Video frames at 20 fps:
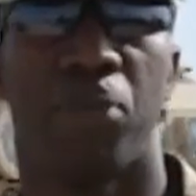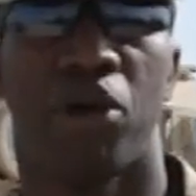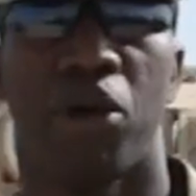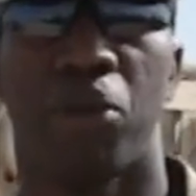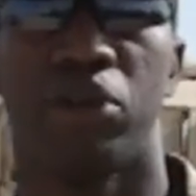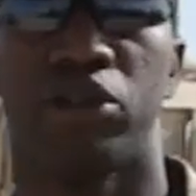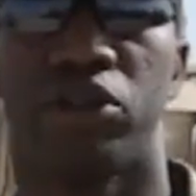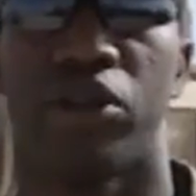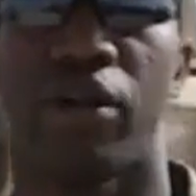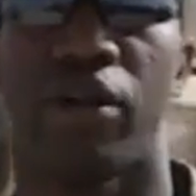
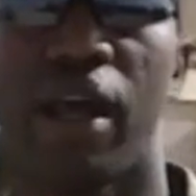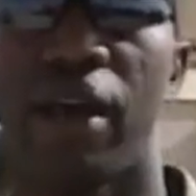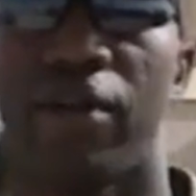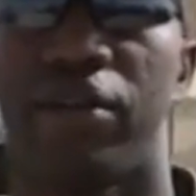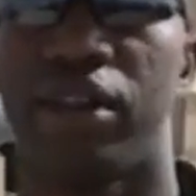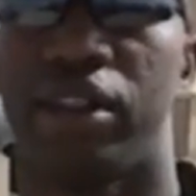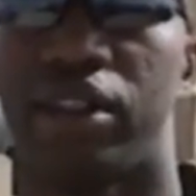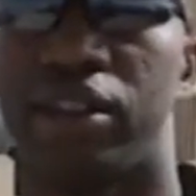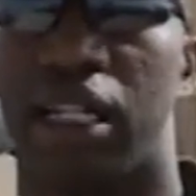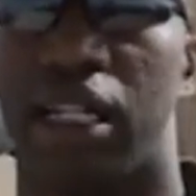purpose of
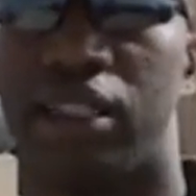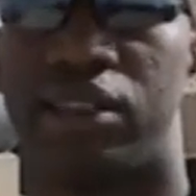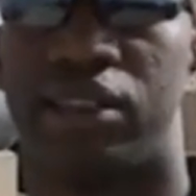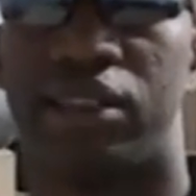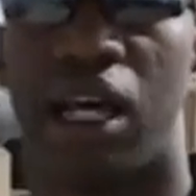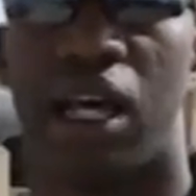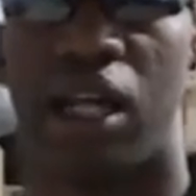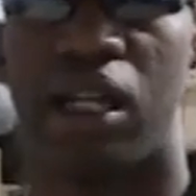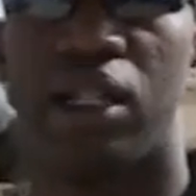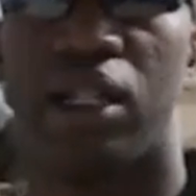having a
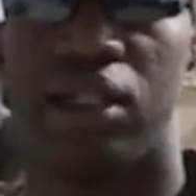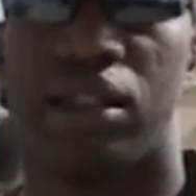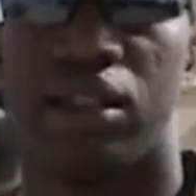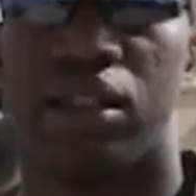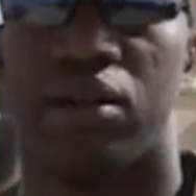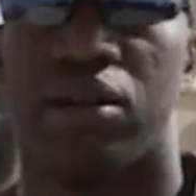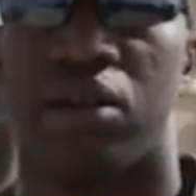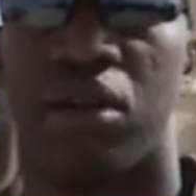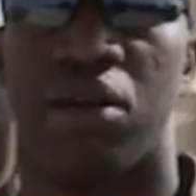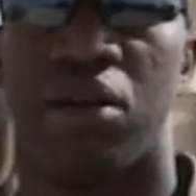solid
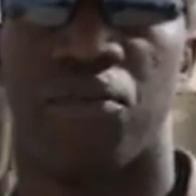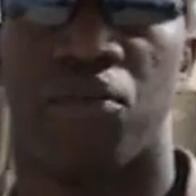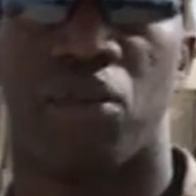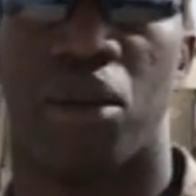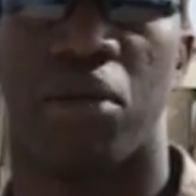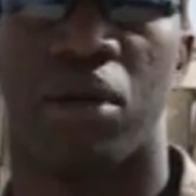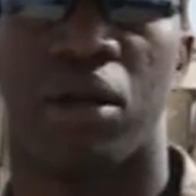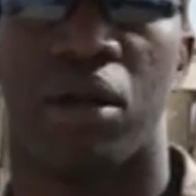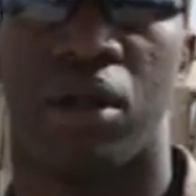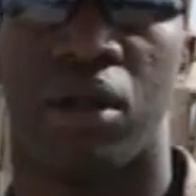
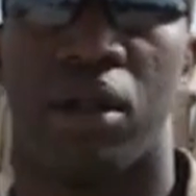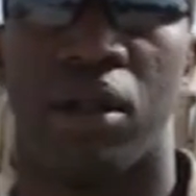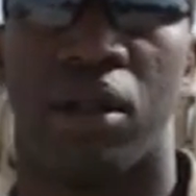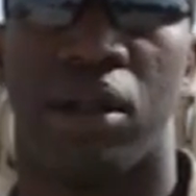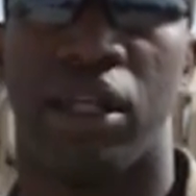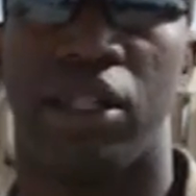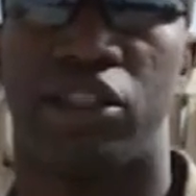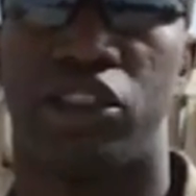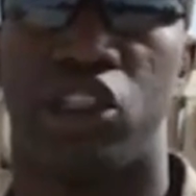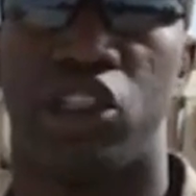
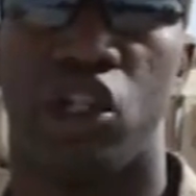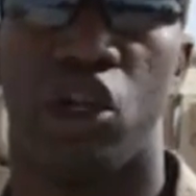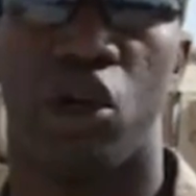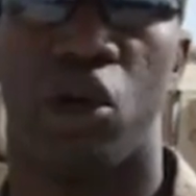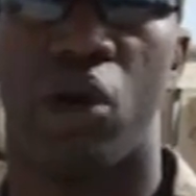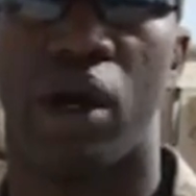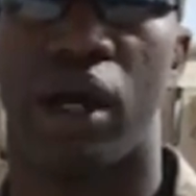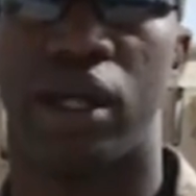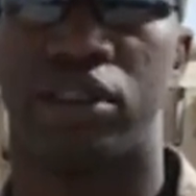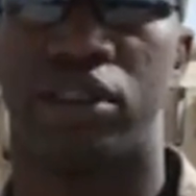
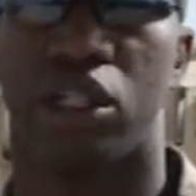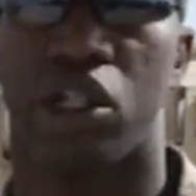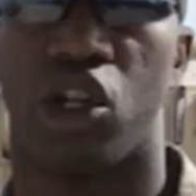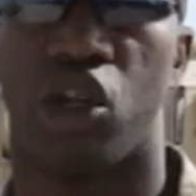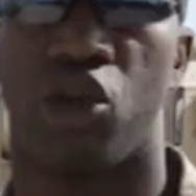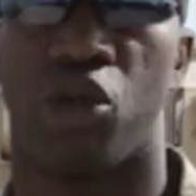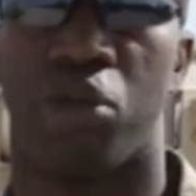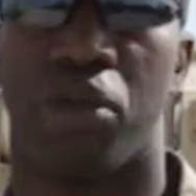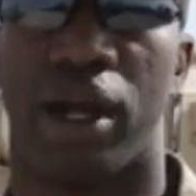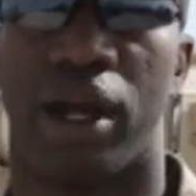NCO as a
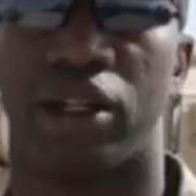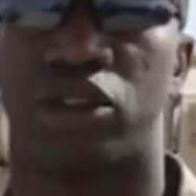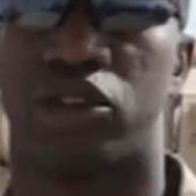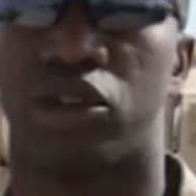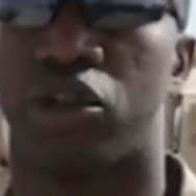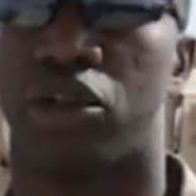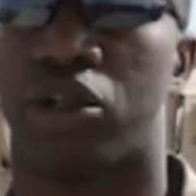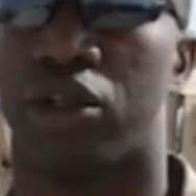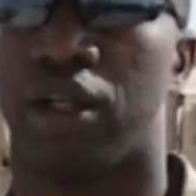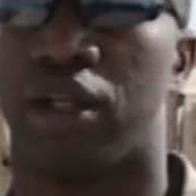
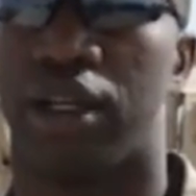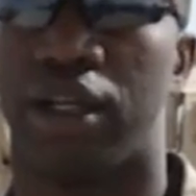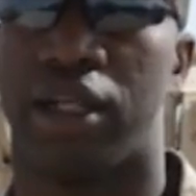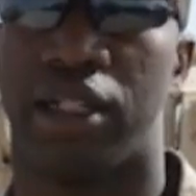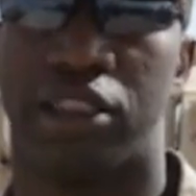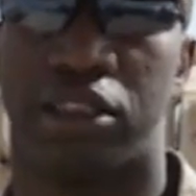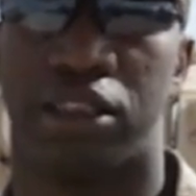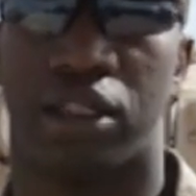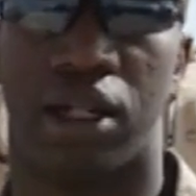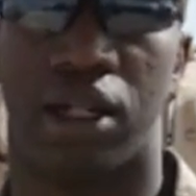Loadmaster
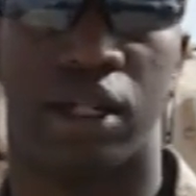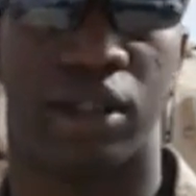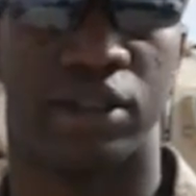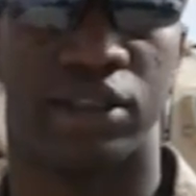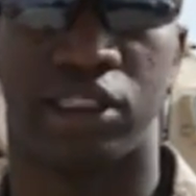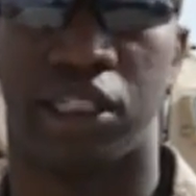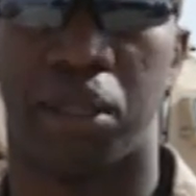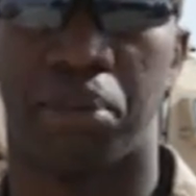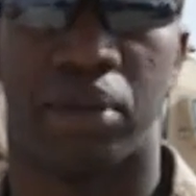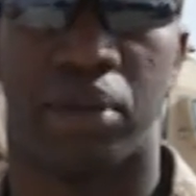is
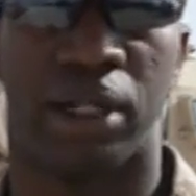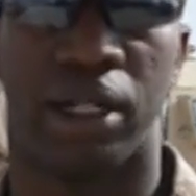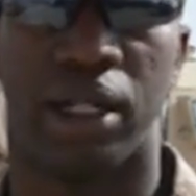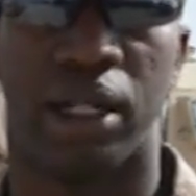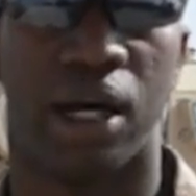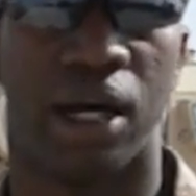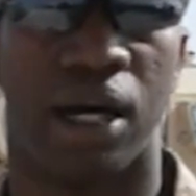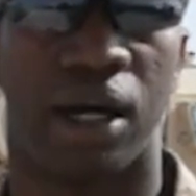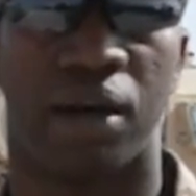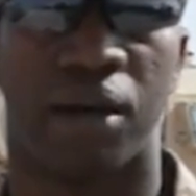simply
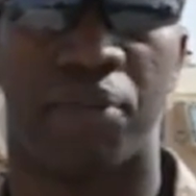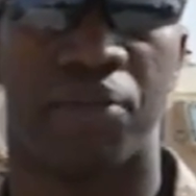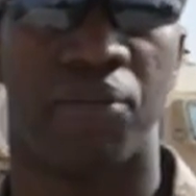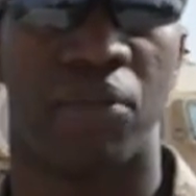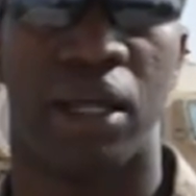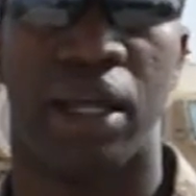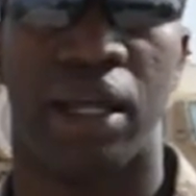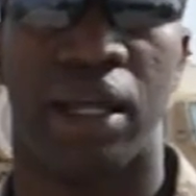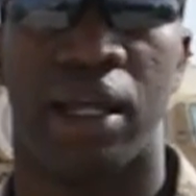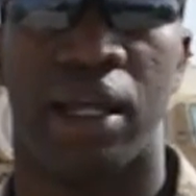
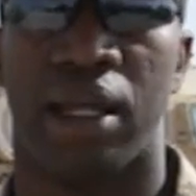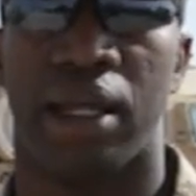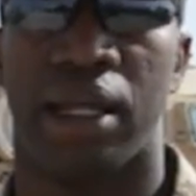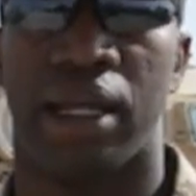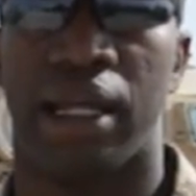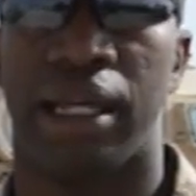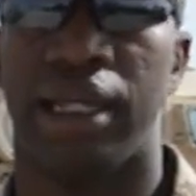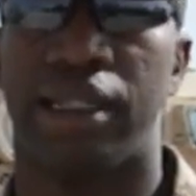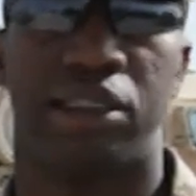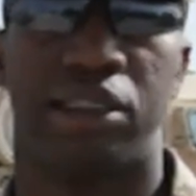
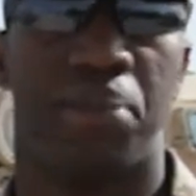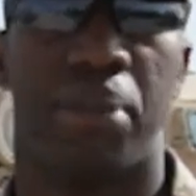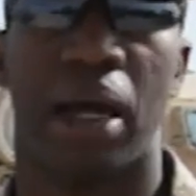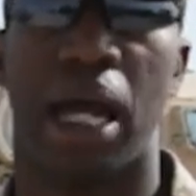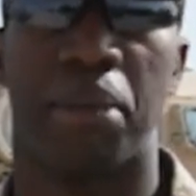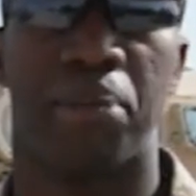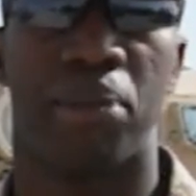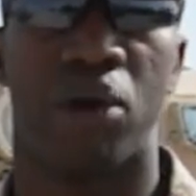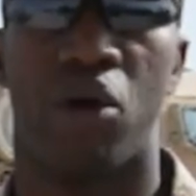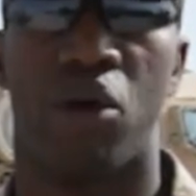he's the
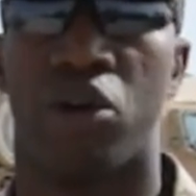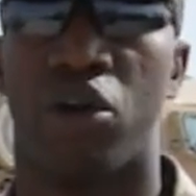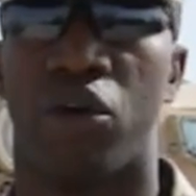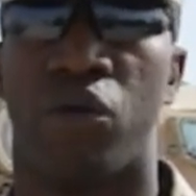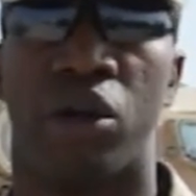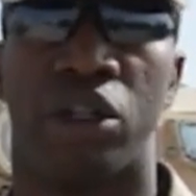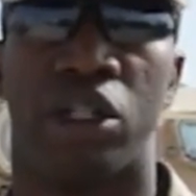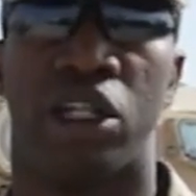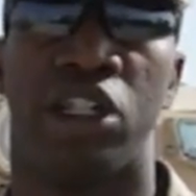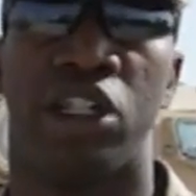backbone of
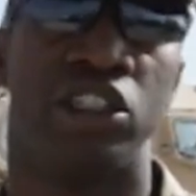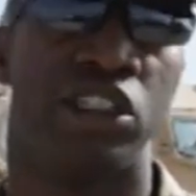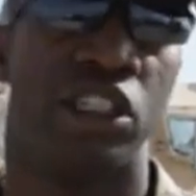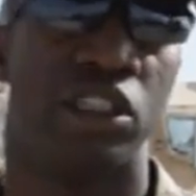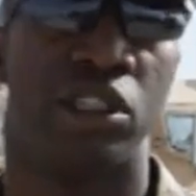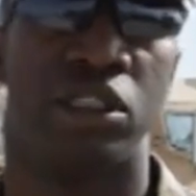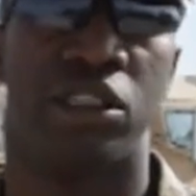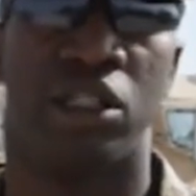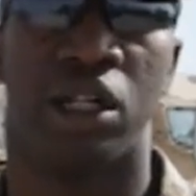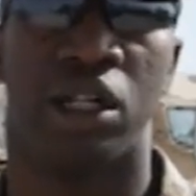what the
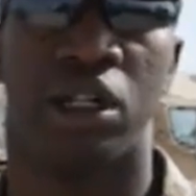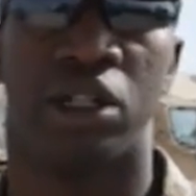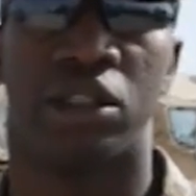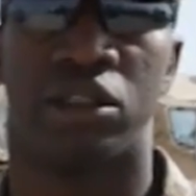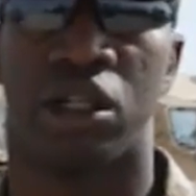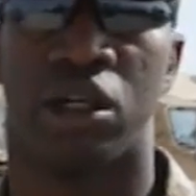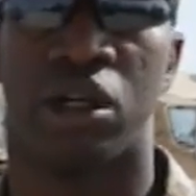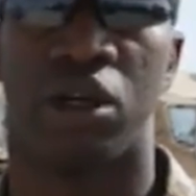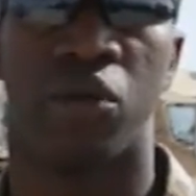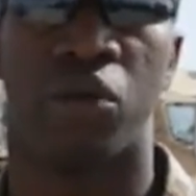logistics
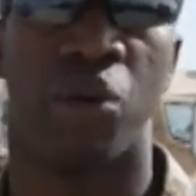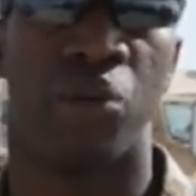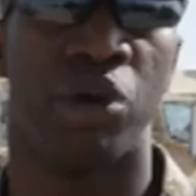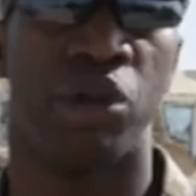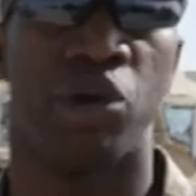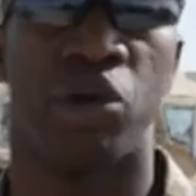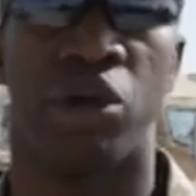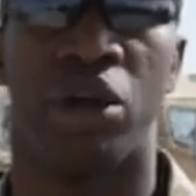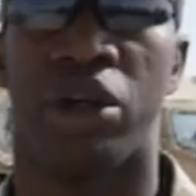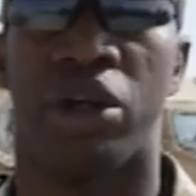does, what we
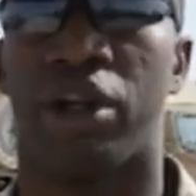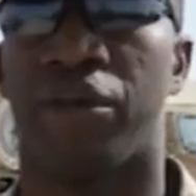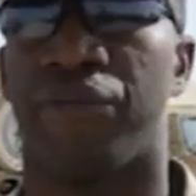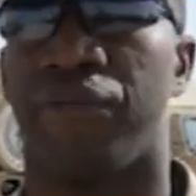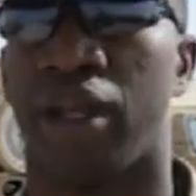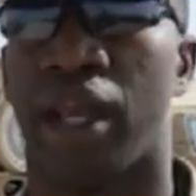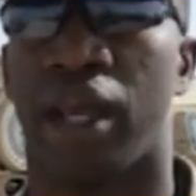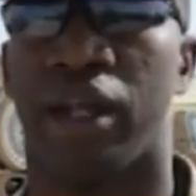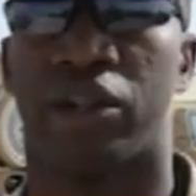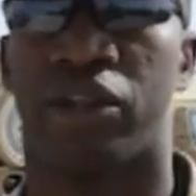do here in
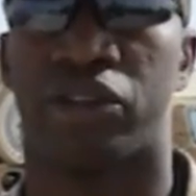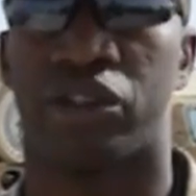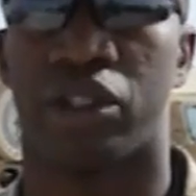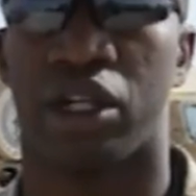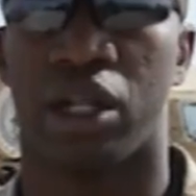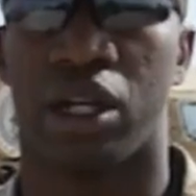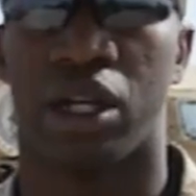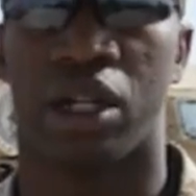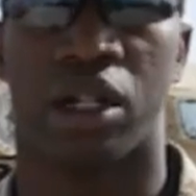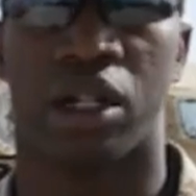
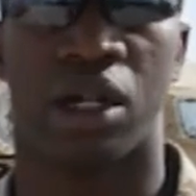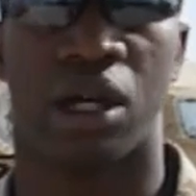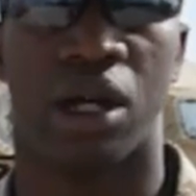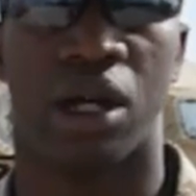Afghanistan.